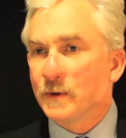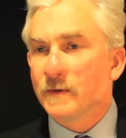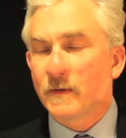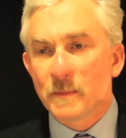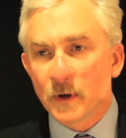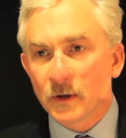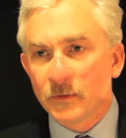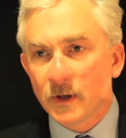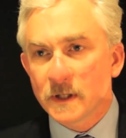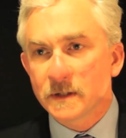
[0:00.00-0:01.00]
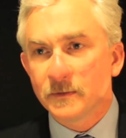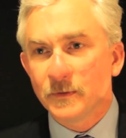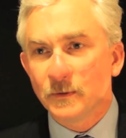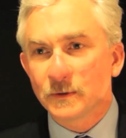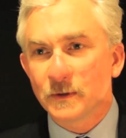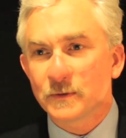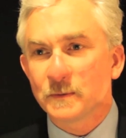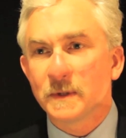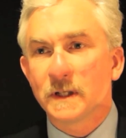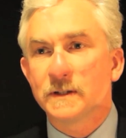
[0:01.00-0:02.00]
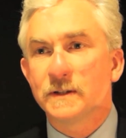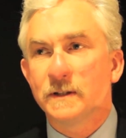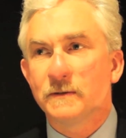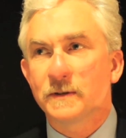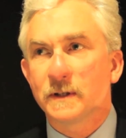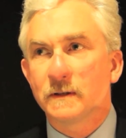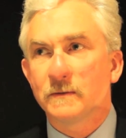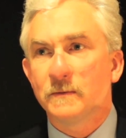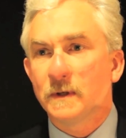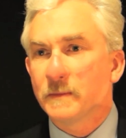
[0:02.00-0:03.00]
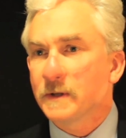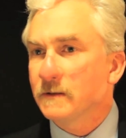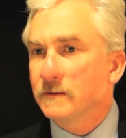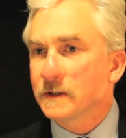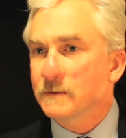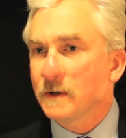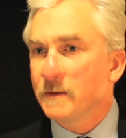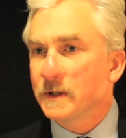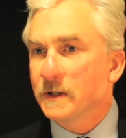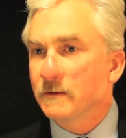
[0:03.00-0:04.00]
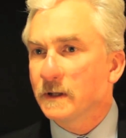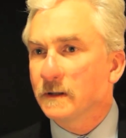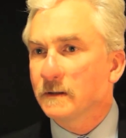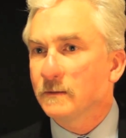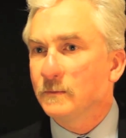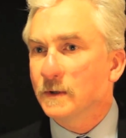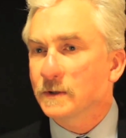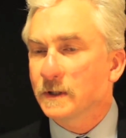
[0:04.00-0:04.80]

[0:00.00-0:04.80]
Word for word: move, every block of ice that falls off some days, you do think, why am I doing this? What am I doing? What's